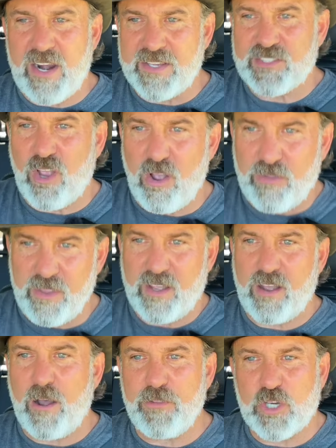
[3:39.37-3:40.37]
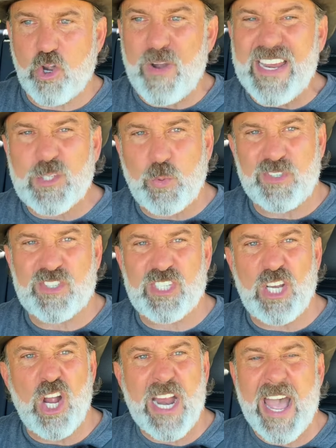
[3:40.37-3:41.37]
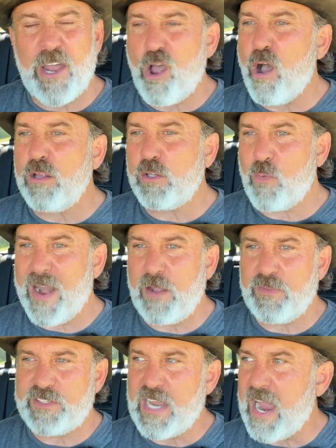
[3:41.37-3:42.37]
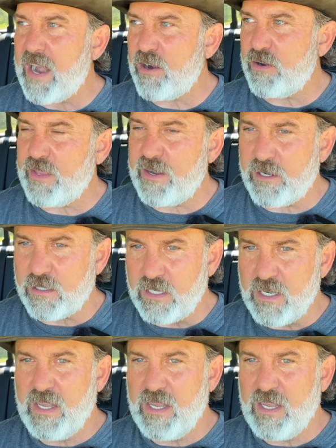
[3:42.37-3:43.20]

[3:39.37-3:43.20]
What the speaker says: I saw all the grease was slung out all around the tire there.